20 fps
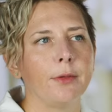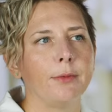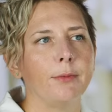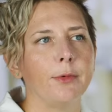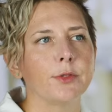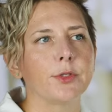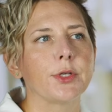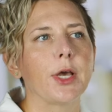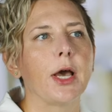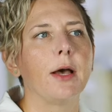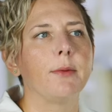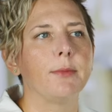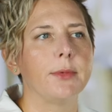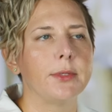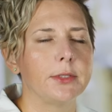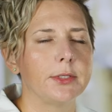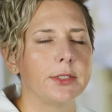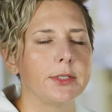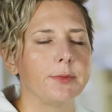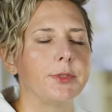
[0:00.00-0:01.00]
The most
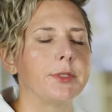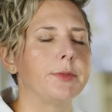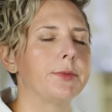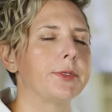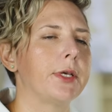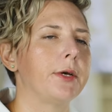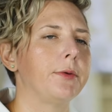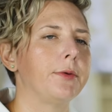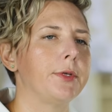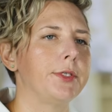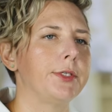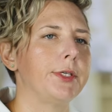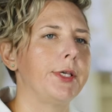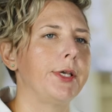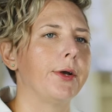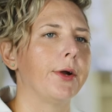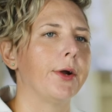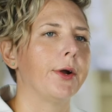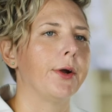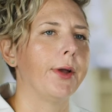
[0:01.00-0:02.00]
common symptoms that we
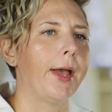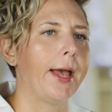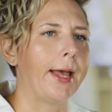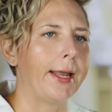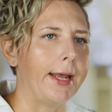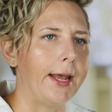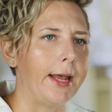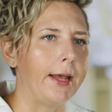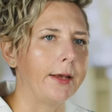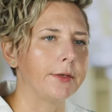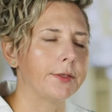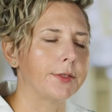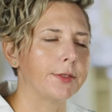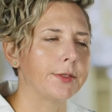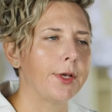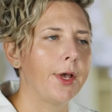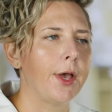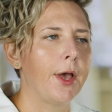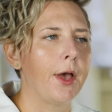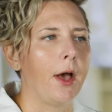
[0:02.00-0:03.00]
see are
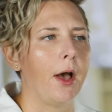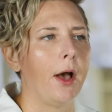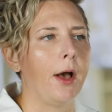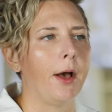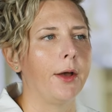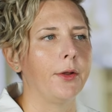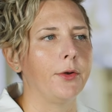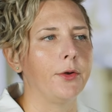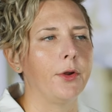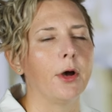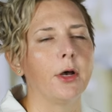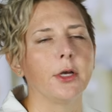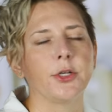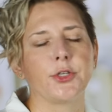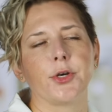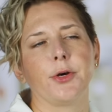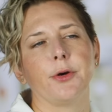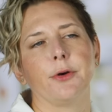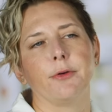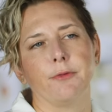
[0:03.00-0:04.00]
headaches, uh,
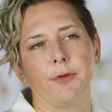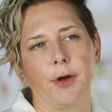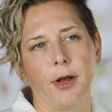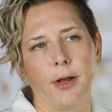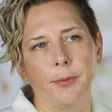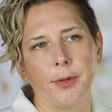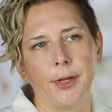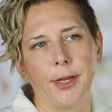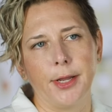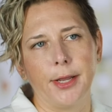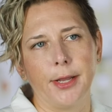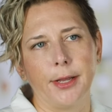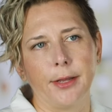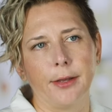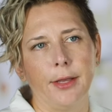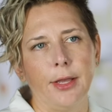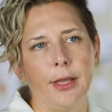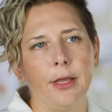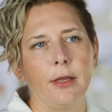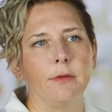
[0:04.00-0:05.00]
nausea or
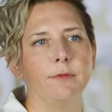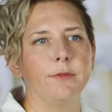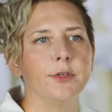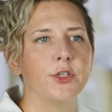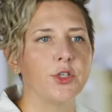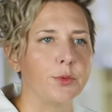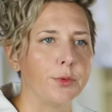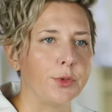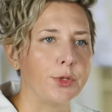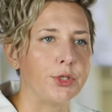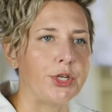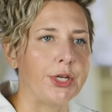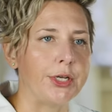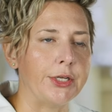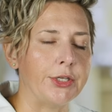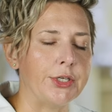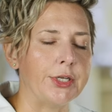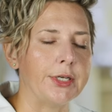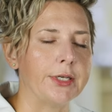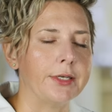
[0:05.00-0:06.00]
vomiting, visual
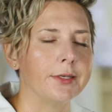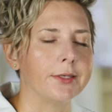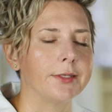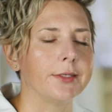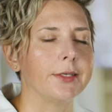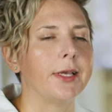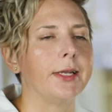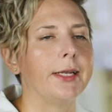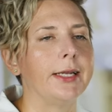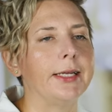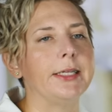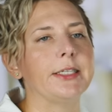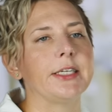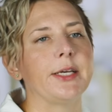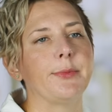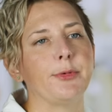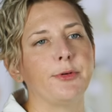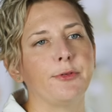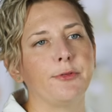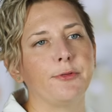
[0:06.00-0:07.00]
changes, and any
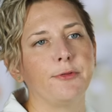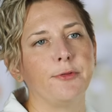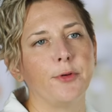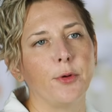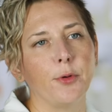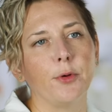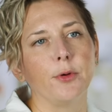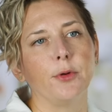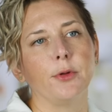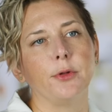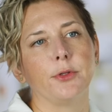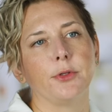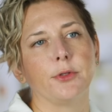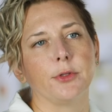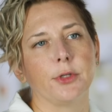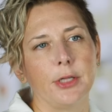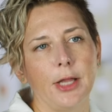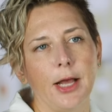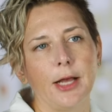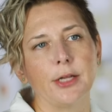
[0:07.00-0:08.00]
type of focal
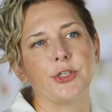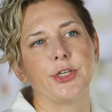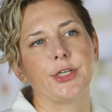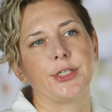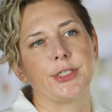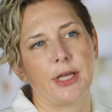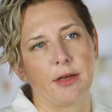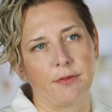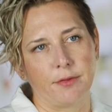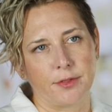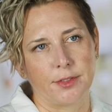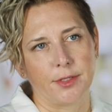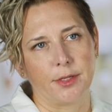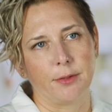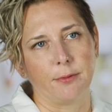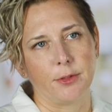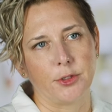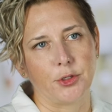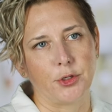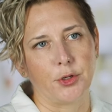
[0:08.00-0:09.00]
neurologic
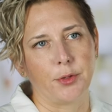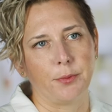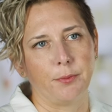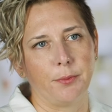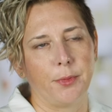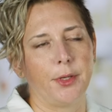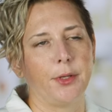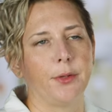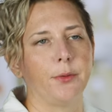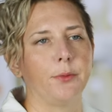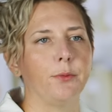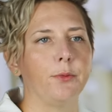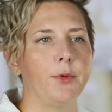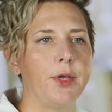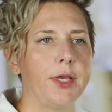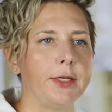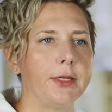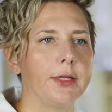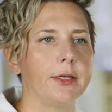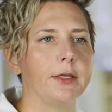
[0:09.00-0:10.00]
deficit, which could mean
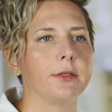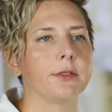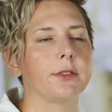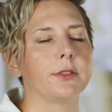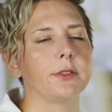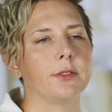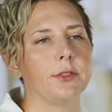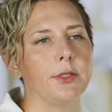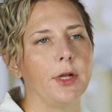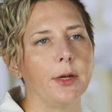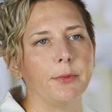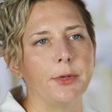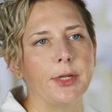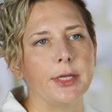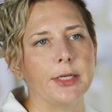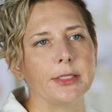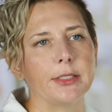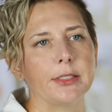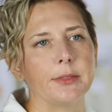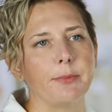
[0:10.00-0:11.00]
weakness,
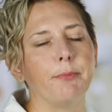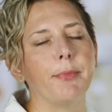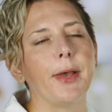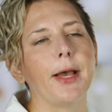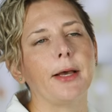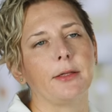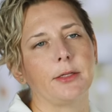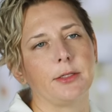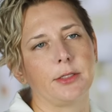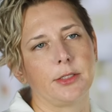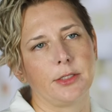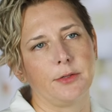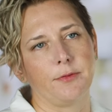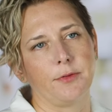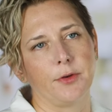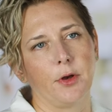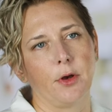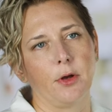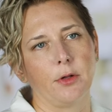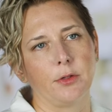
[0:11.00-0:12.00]
numbness, balance
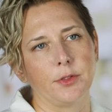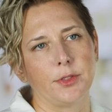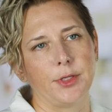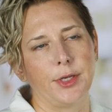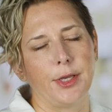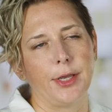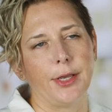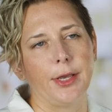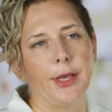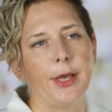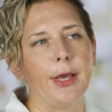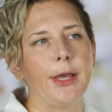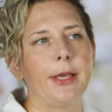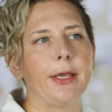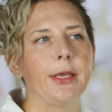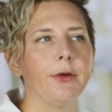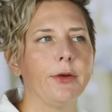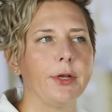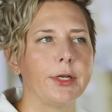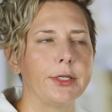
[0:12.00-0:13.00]
difficulty,
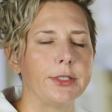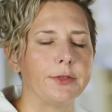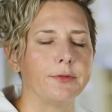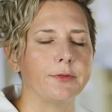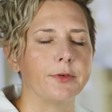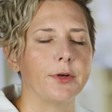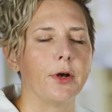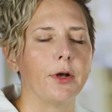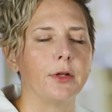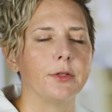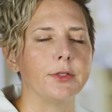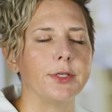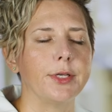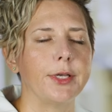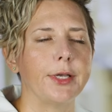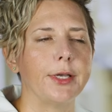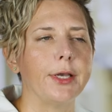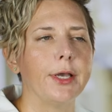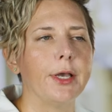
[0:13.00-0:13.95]
hearing difficulty.